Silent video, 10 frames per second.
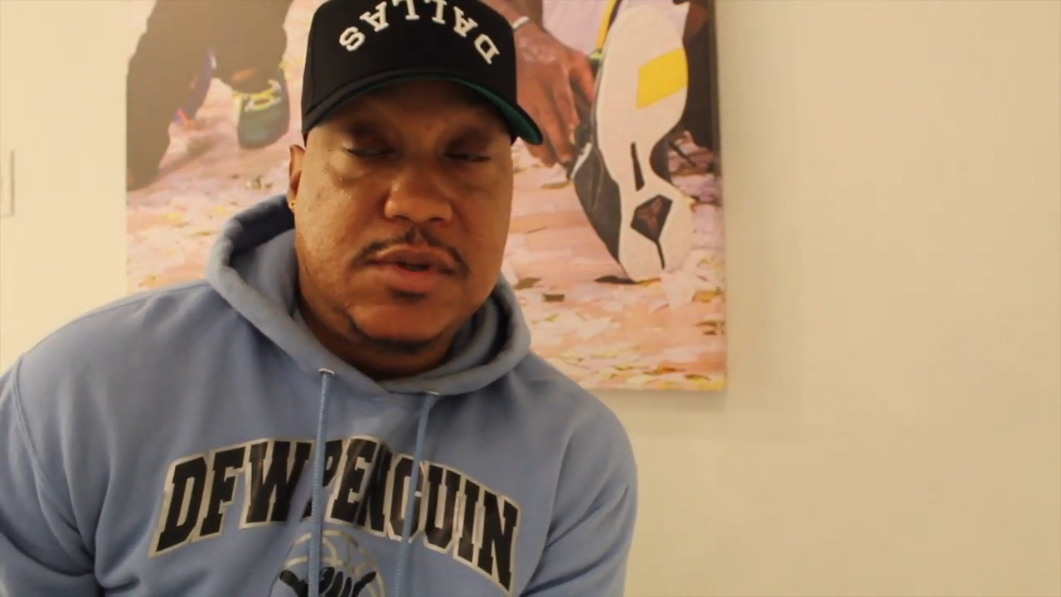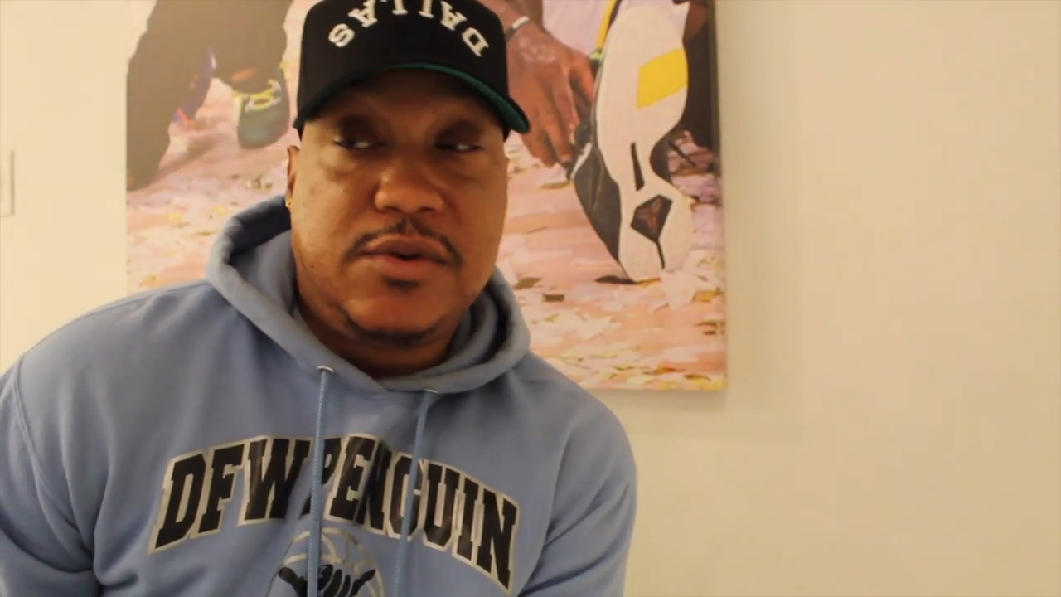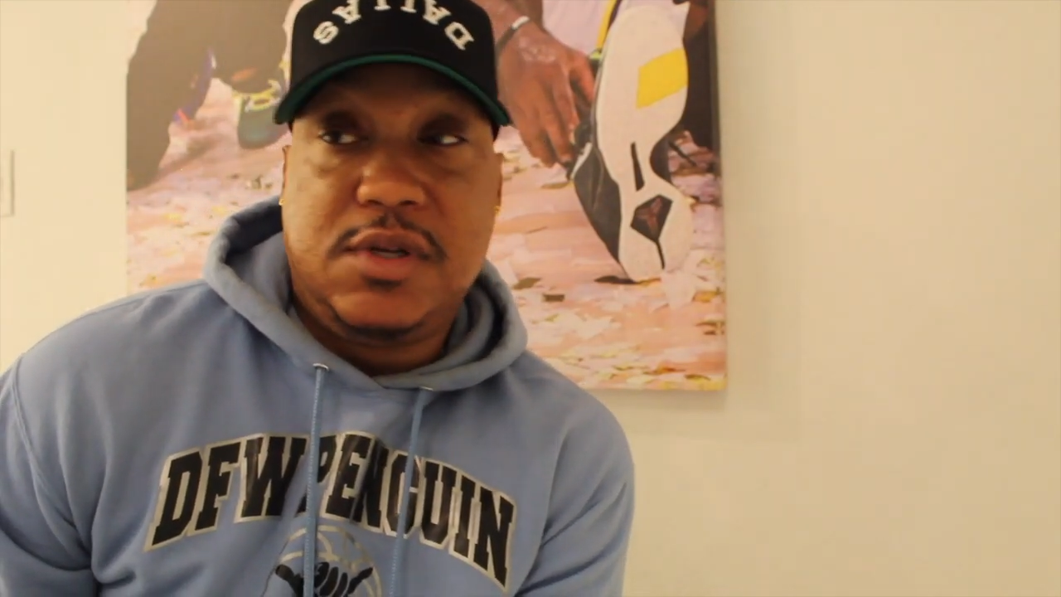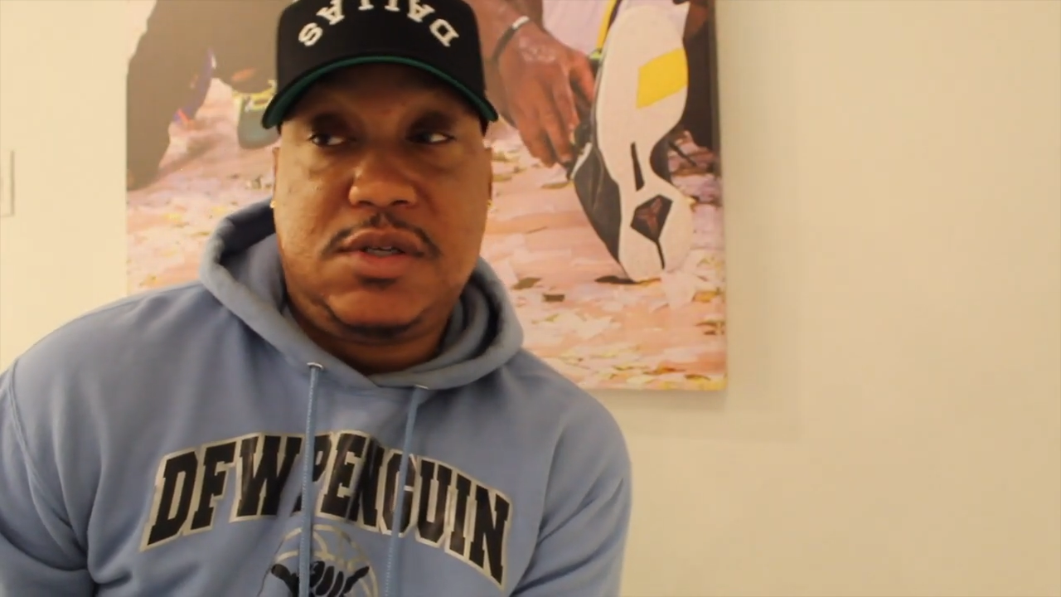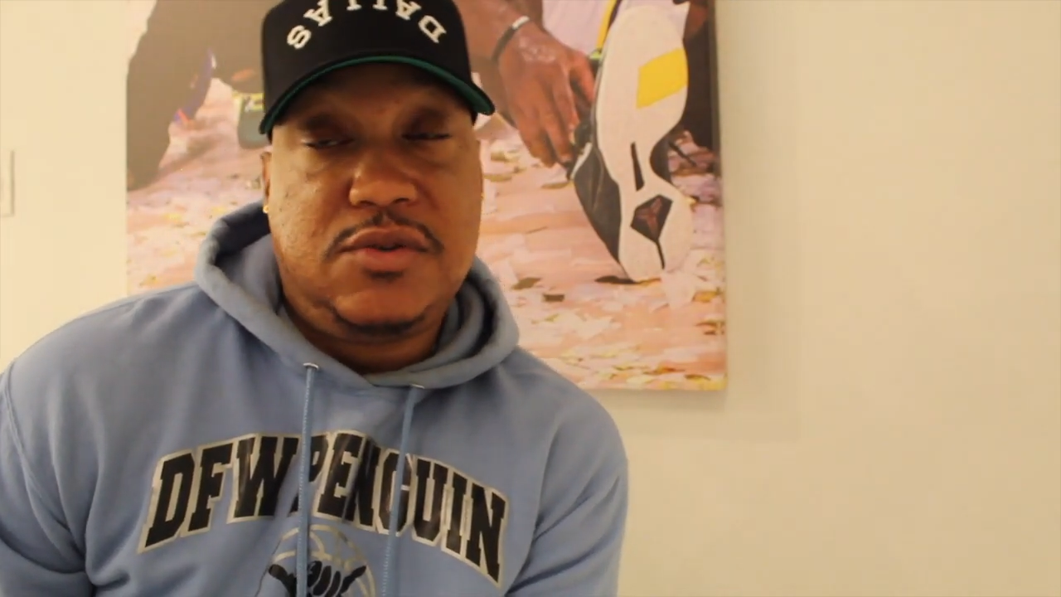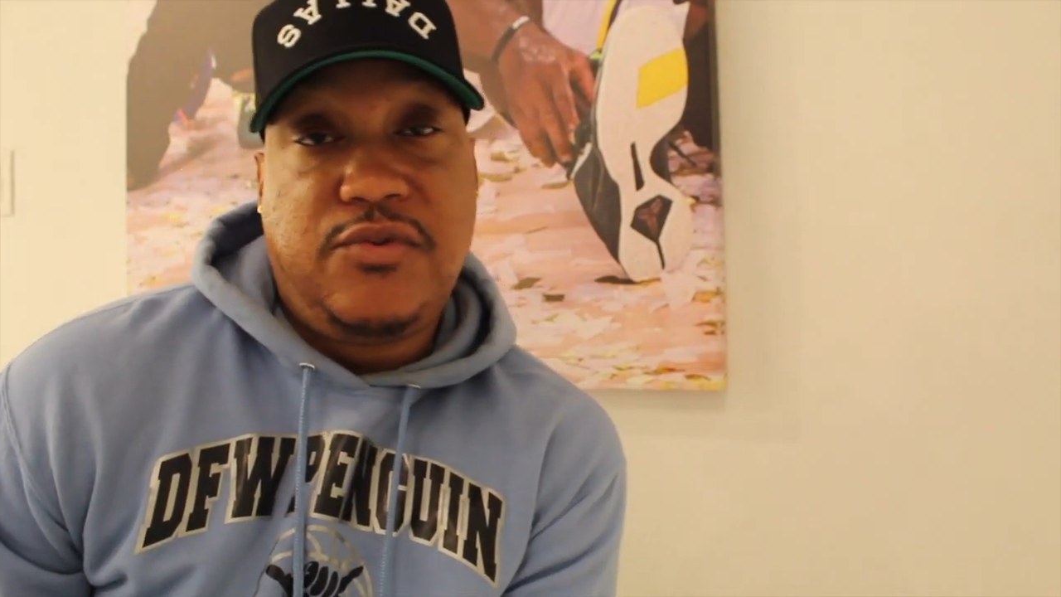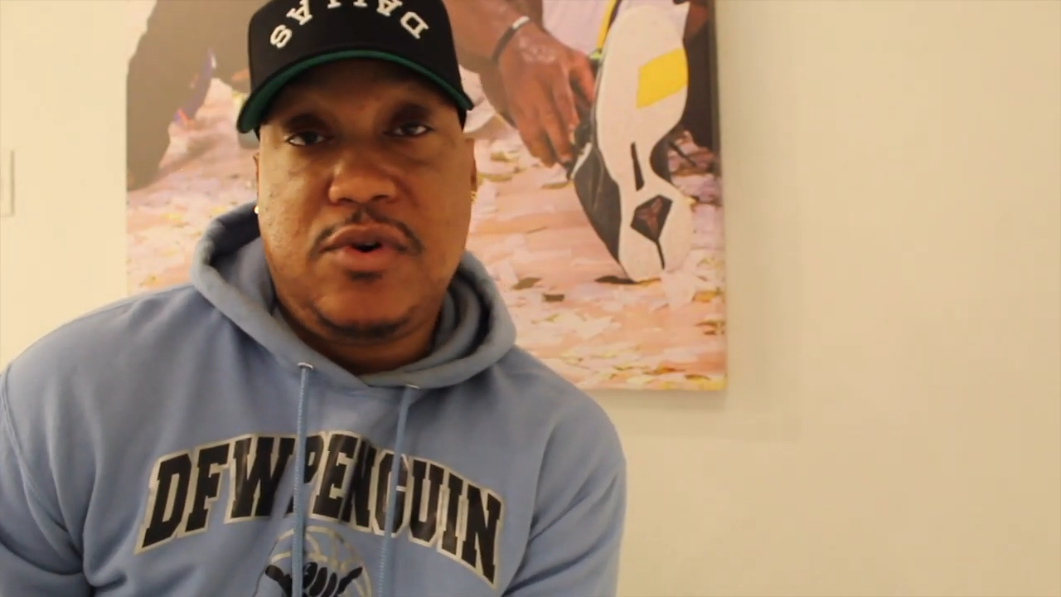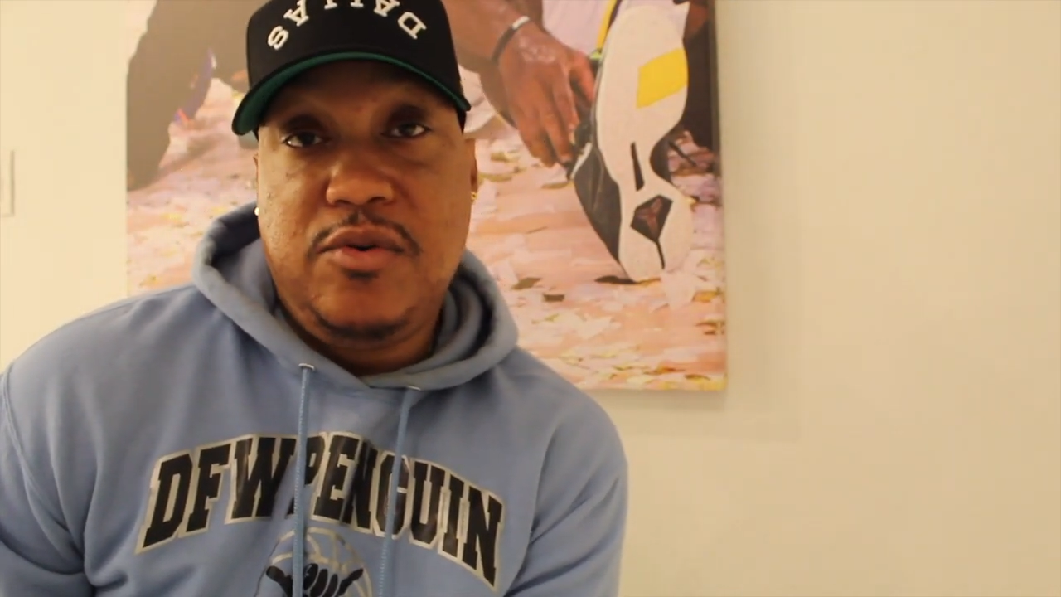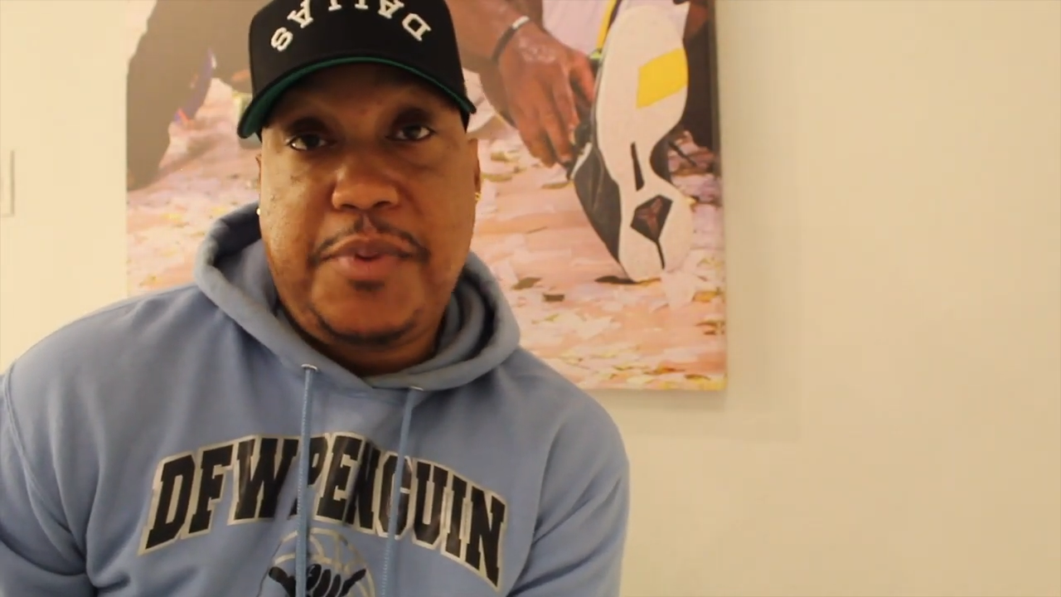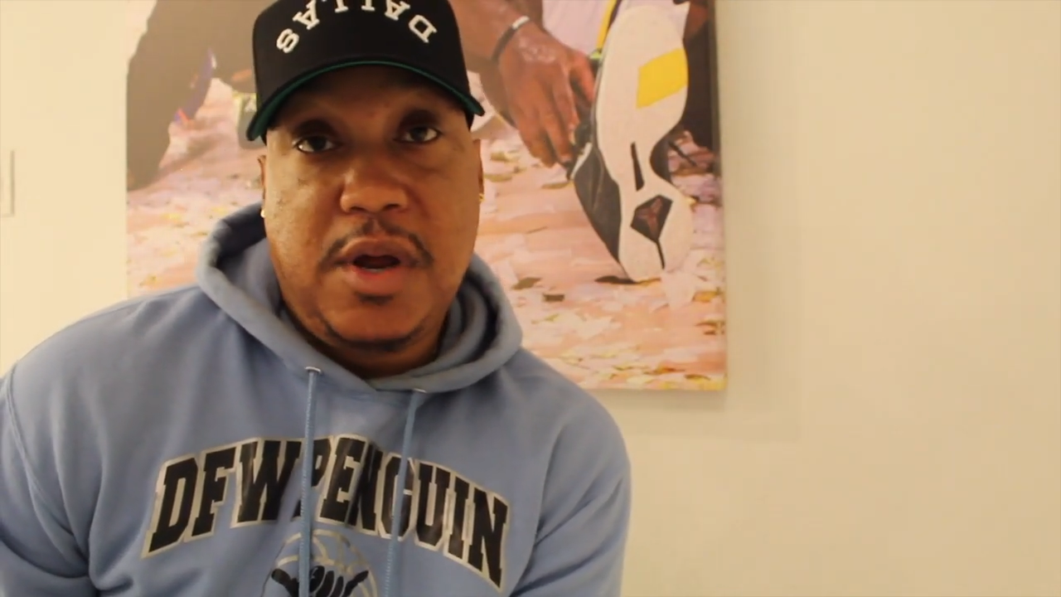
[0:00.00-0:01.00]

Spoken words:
and this is for you